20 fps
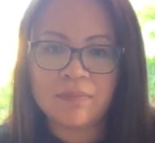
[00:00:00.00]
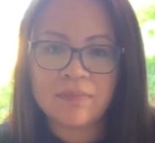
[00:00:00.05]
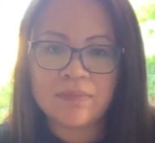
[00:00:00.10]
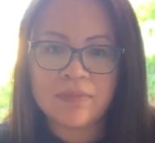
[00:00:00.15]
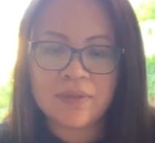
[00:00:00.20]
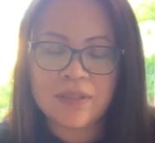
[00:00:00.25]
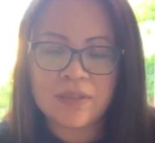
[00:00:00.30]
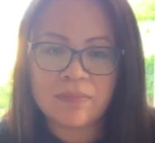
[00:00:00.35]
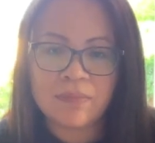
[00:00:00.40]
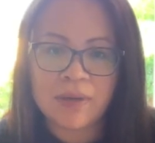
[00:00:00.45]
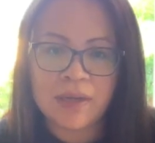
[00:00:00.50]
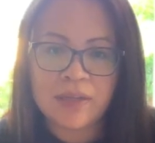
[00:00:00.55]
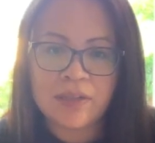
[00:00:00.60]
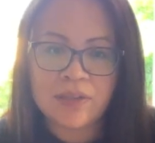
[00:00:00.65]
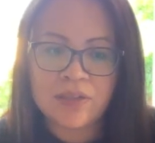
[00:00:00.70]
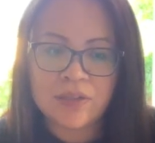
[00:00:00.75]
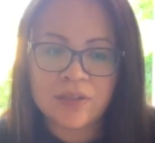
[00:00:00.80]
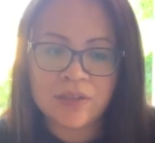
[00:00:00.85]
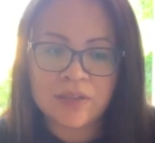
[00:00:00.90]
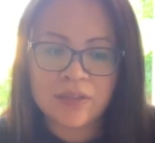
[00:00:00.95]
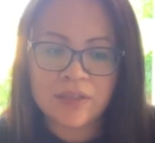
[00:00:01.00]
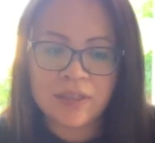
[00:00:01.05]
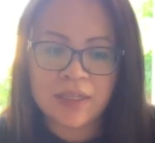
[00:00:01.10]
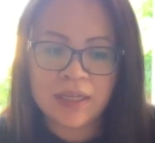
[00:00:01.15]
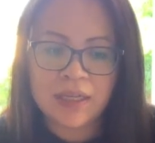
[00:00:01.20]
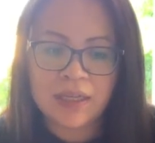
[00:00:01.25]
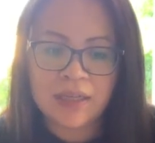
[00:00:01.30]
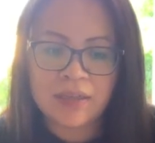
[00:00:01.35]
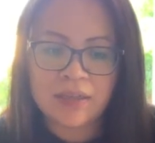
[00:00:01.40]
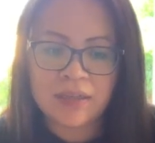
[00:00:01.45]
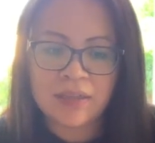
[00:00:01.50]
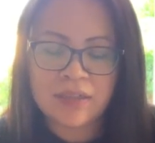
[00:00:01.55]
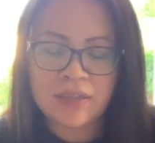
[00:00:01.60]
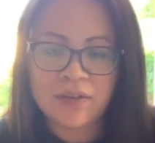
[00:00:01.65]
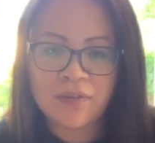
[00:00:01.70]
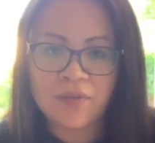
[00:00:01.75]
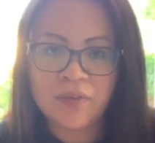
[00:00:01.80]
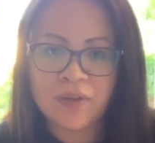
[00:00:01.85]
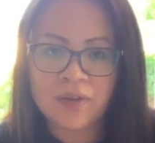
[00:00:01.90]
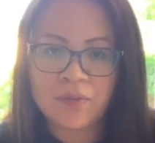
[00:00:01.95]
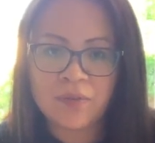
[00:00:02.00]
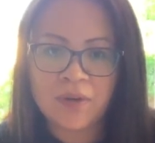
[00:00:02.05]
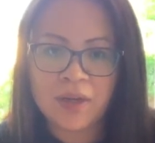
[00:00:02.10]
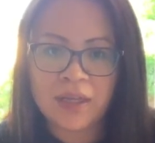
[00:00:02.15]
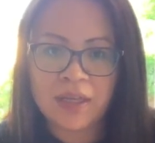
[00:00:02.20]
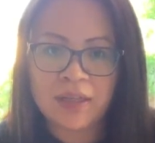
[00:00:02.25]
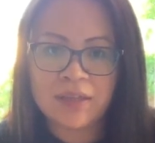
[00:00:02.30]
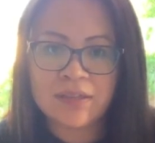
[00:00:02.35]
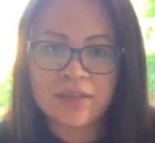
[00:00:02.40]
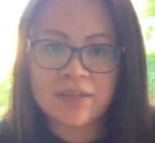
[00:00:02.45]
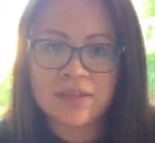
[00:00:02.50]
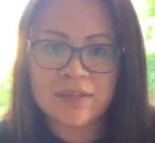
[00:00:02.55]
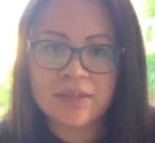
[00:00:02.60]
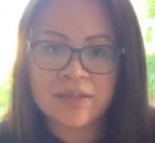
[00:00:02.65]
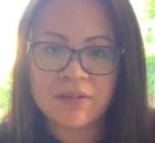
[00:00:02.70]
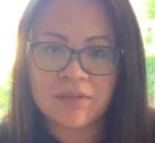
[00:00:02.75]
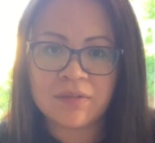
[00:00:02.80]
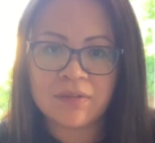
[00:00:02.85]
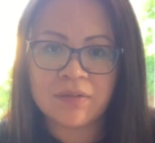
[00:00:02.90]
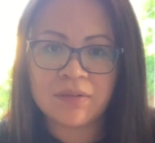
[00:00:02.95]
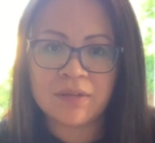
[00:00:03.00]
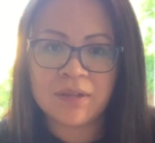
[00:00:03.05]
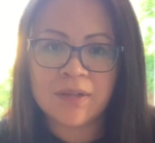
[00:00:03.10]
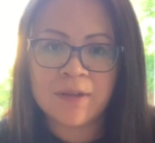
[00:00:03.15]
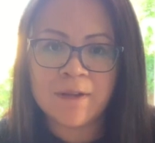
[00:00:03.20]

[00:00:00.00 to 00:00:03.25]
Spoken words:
smudge, and in different ways. So